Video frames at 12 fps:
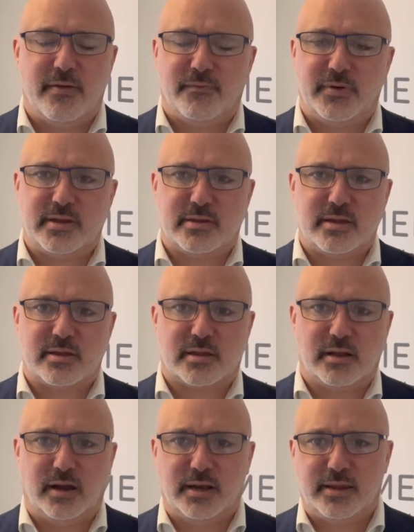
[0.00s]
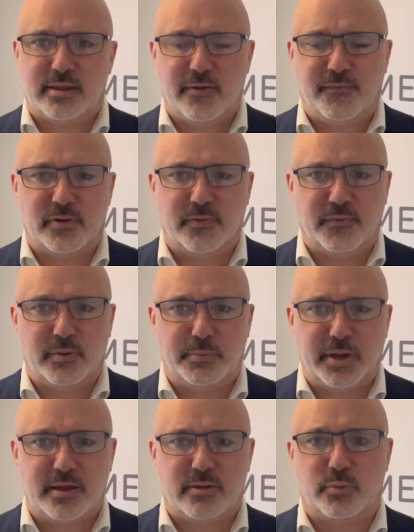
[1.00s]
This is slightly different. The
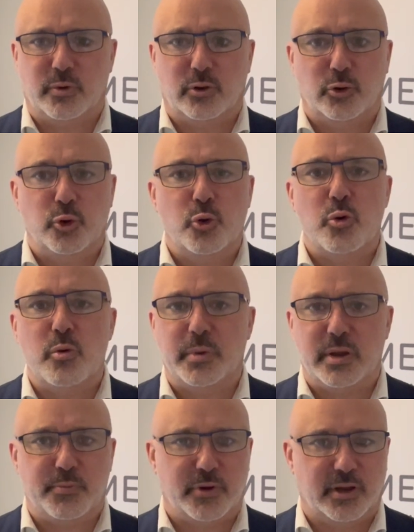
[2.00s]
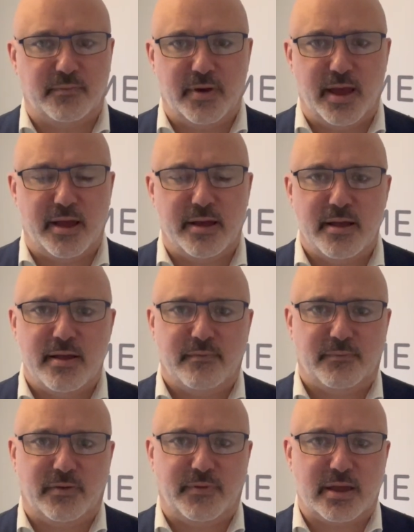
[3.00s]
police will normally put in there
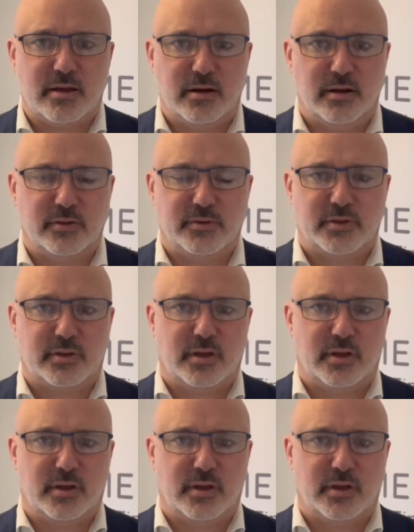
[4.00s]
that they can't